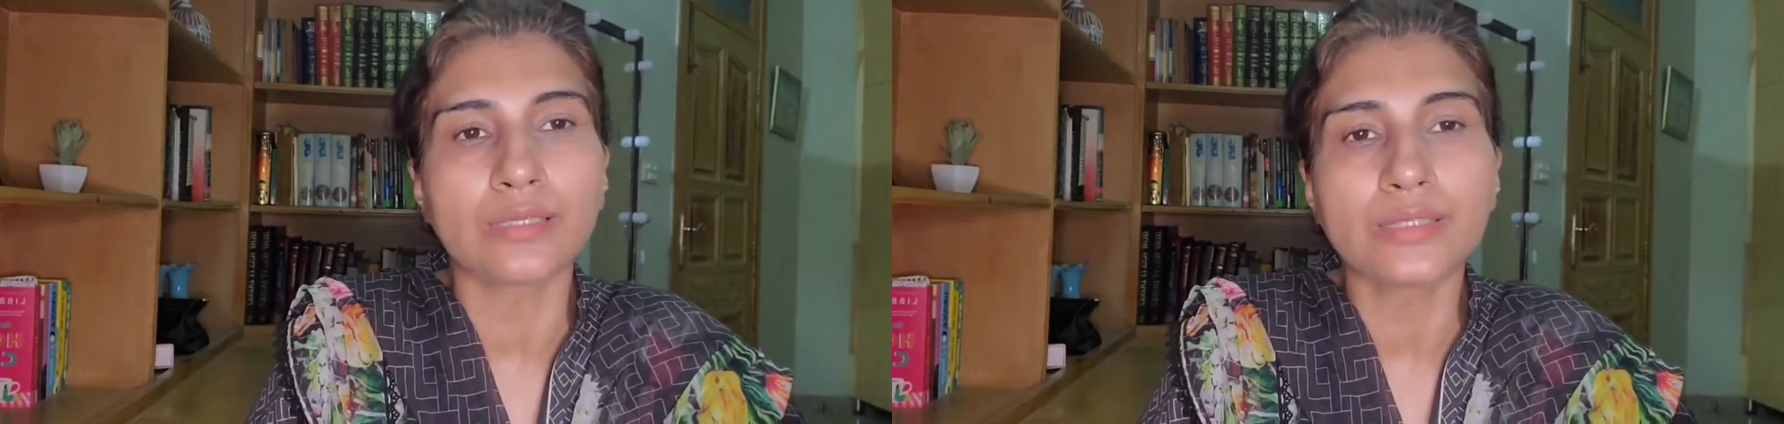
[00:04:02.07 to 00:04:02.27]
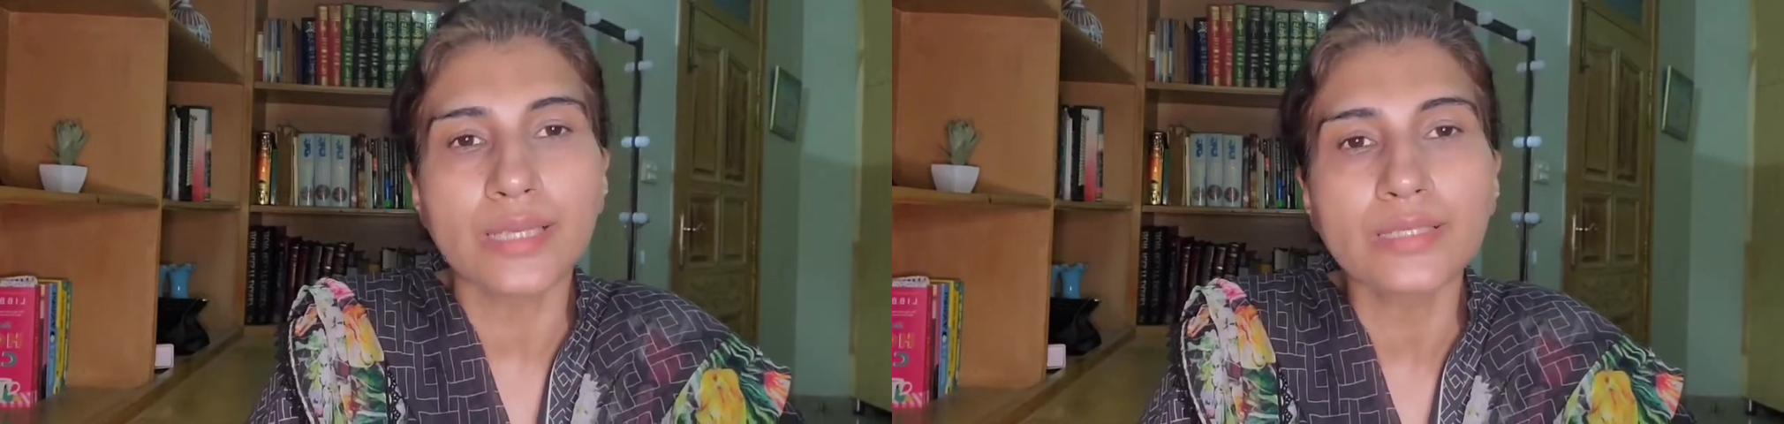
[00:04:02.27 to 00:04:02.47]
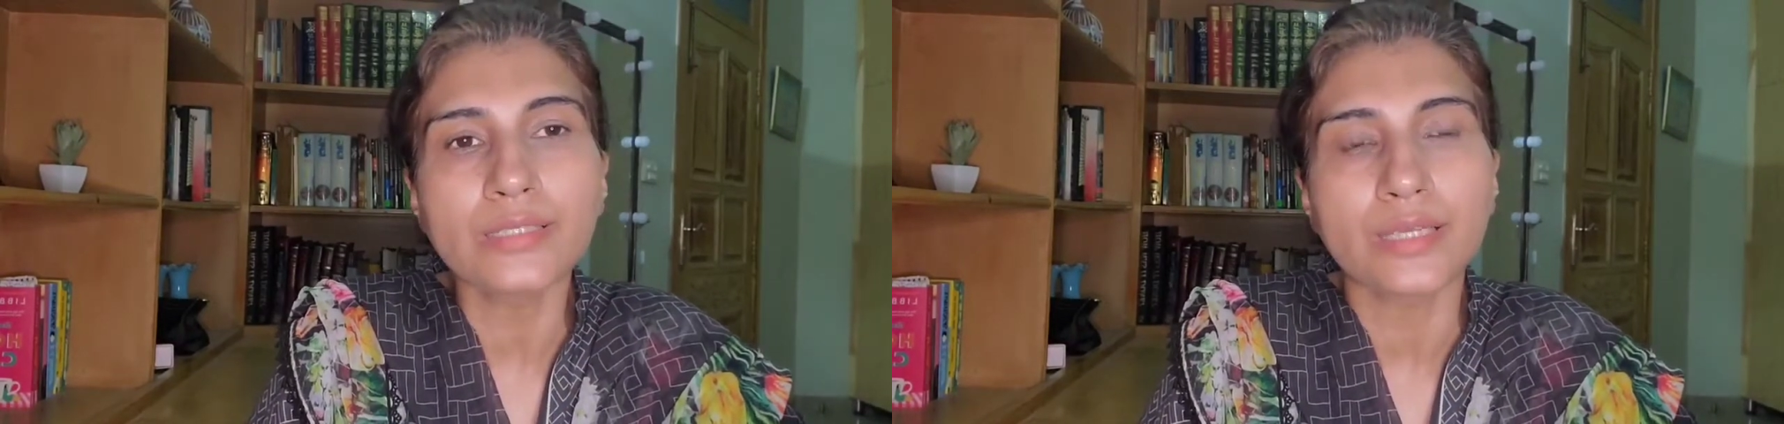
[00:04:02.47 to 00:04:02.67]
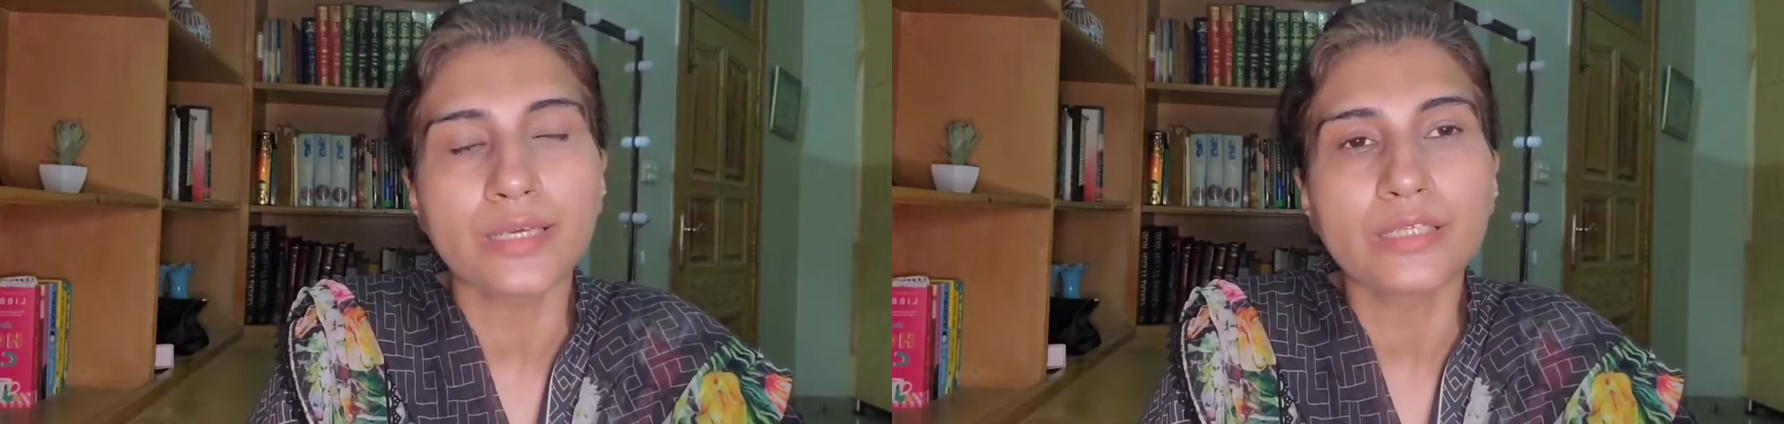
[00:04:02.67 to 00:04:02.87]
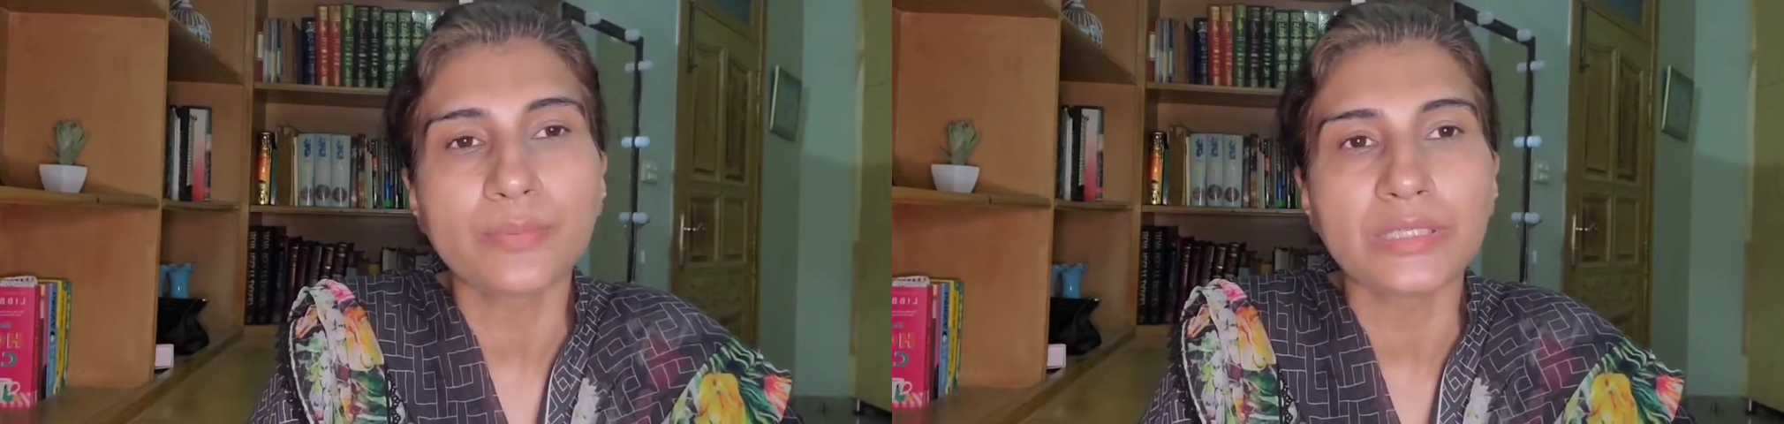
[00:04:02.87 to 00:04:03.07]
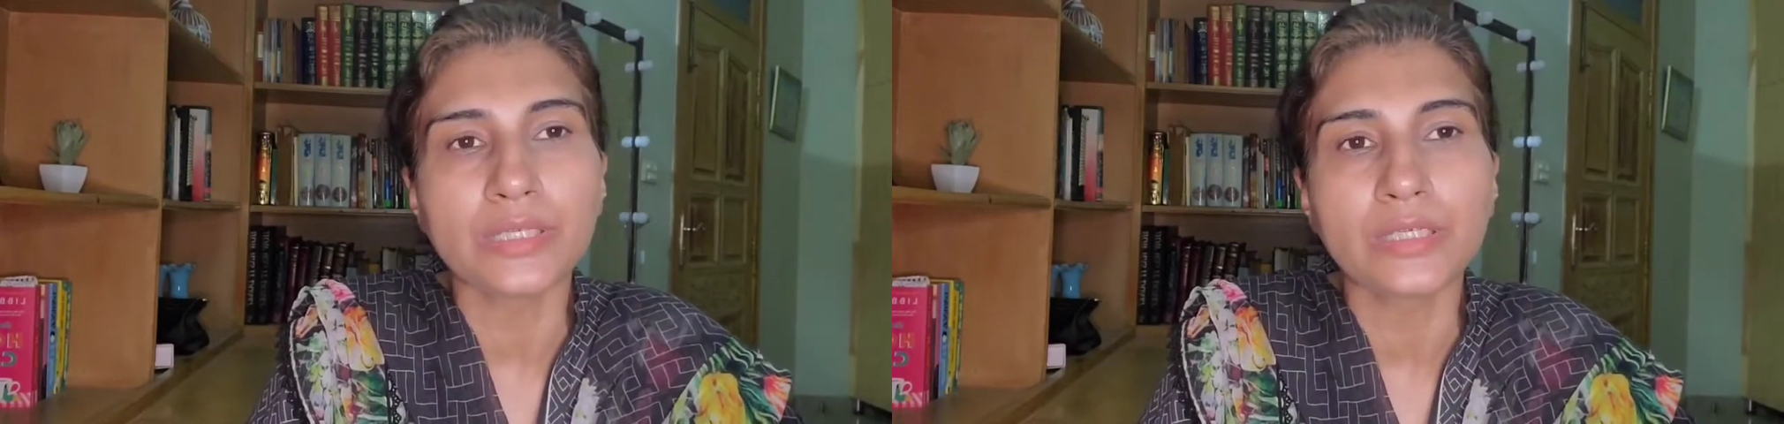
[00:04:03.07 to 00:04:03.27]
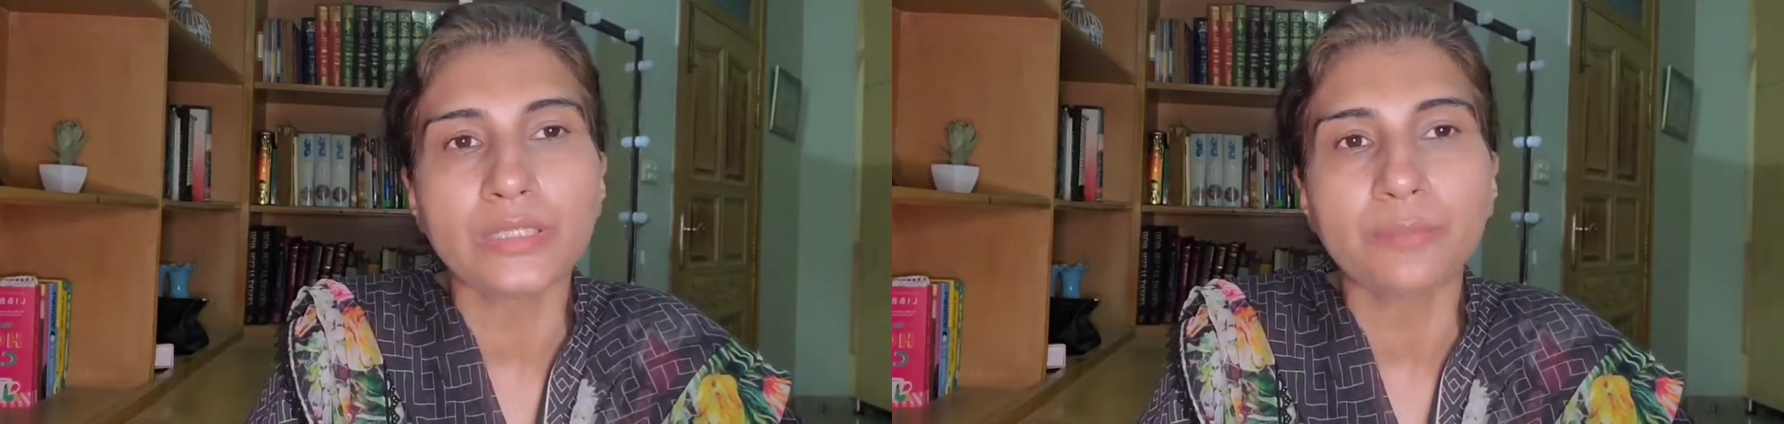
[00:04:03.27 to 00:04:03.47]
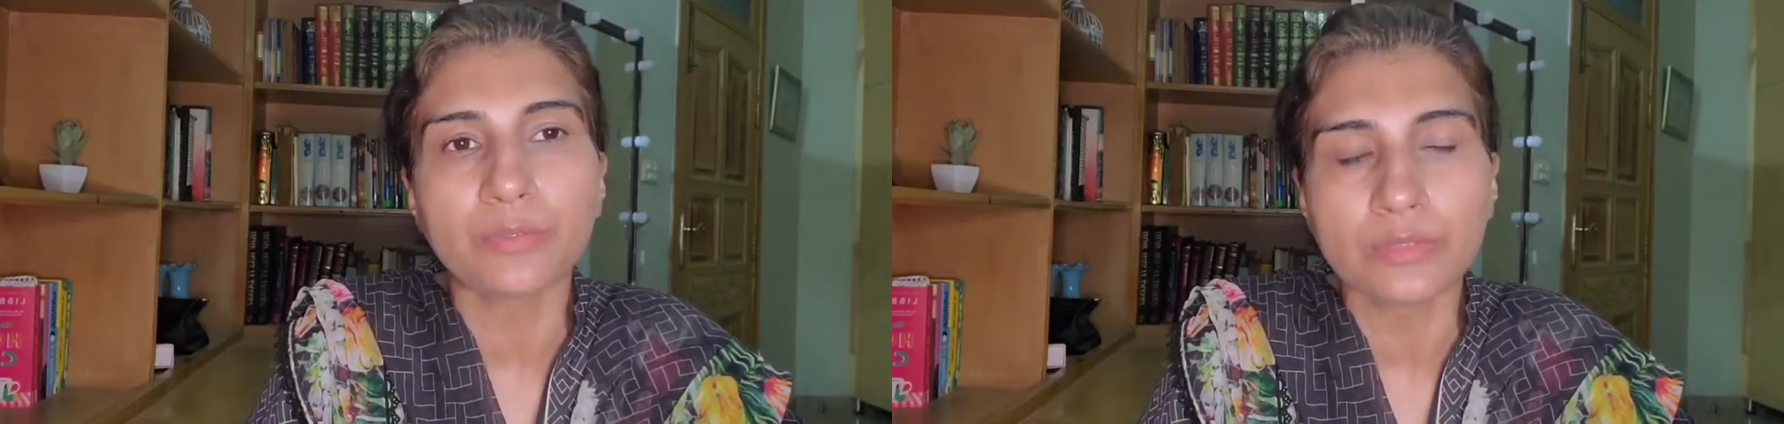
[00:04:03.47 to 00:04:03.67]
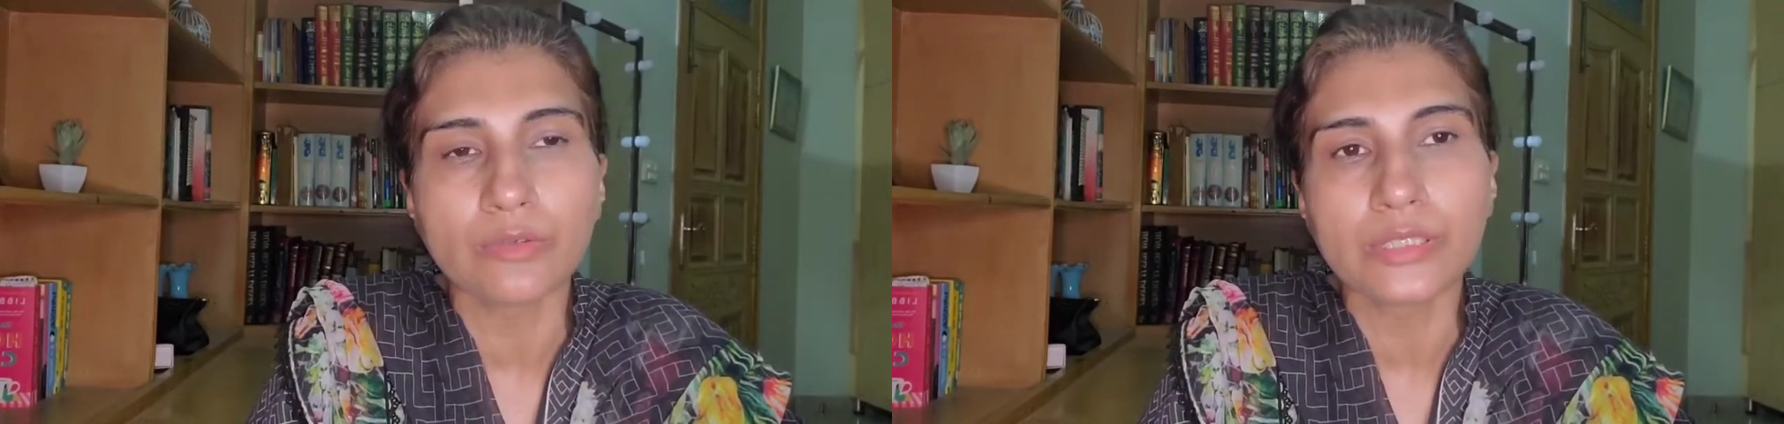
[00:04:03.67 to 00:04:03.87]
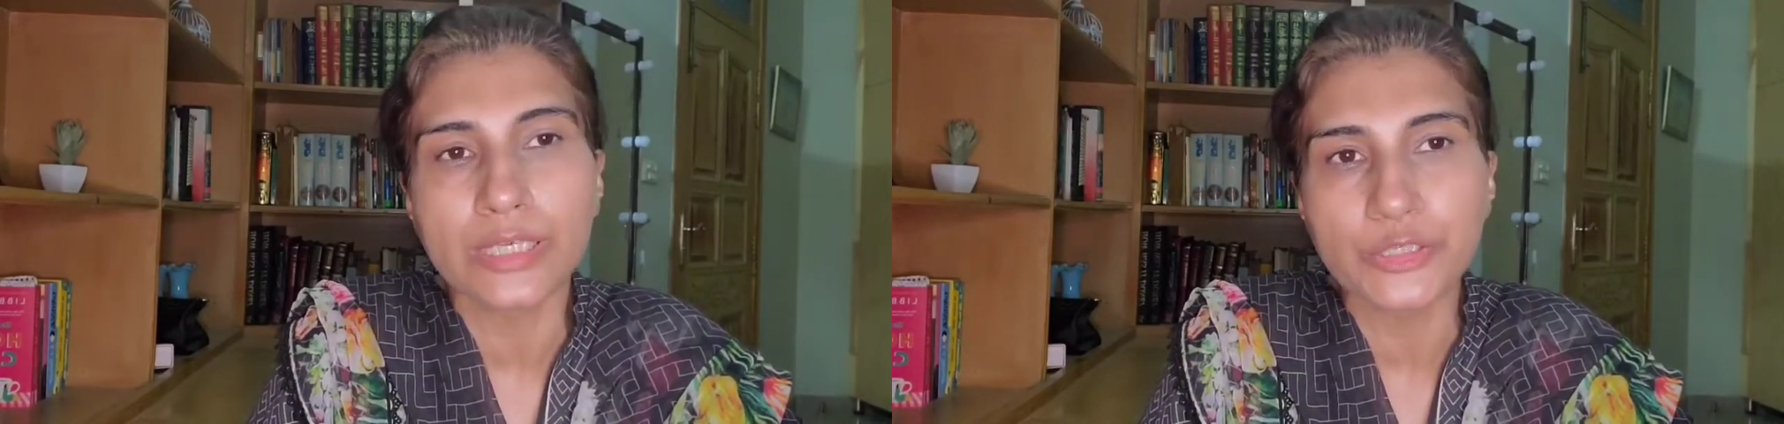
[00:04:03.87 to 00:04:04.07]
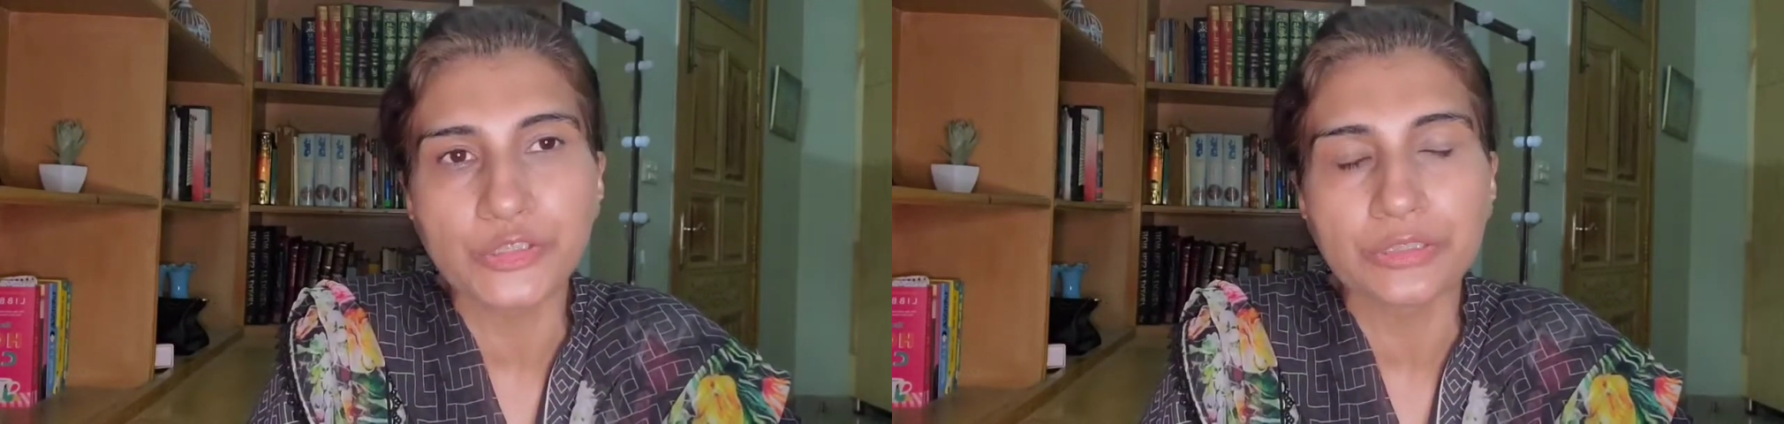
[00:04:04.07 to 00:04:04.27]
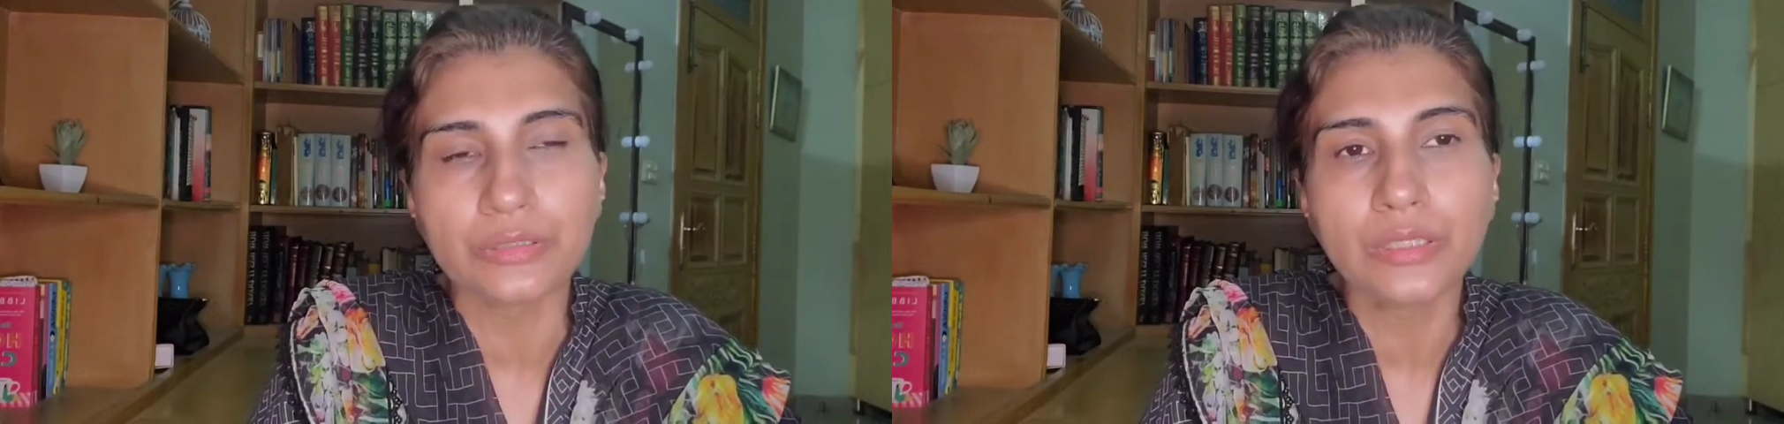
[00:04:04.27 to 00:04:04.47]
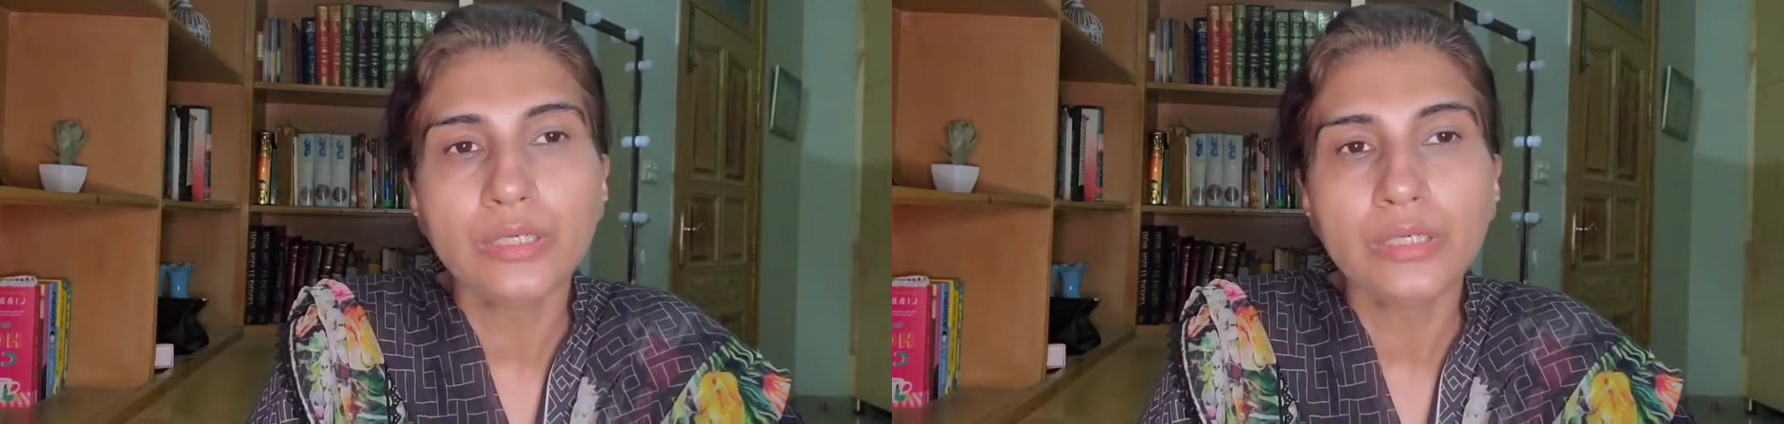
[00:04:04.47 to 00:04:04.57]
assessed is basically pronunciation.